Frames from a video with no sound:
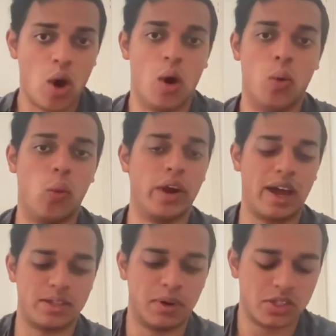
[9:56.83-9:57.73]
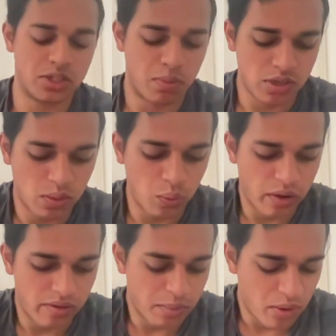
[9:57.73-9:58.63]
Well, as much as possible, one of
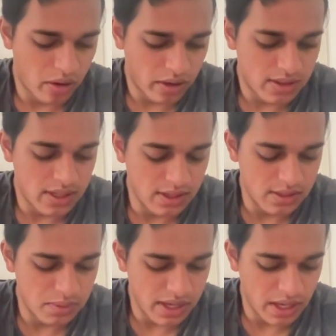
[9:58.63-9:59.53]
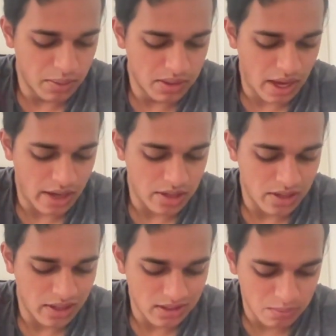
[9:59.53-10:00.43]
the product is being able to actually
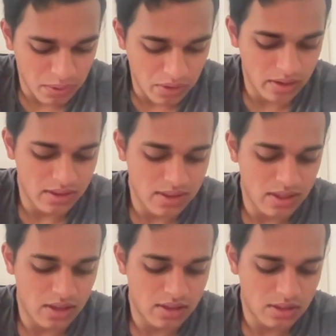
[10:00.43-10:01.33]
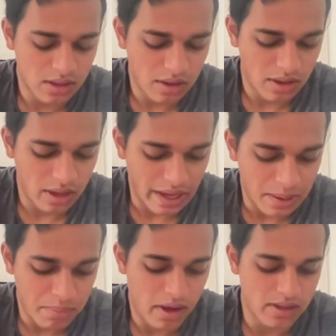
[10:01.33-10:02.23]
experience it in
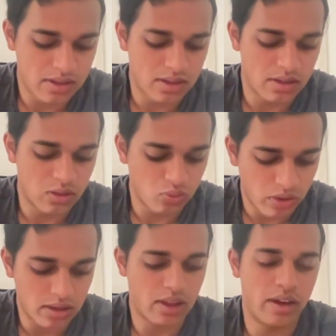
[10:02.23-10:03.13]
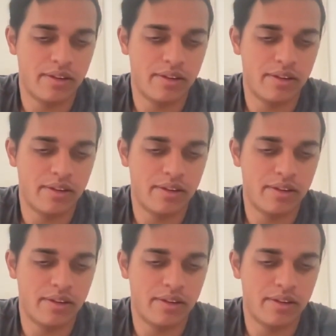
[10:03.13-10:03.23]
person, in real life,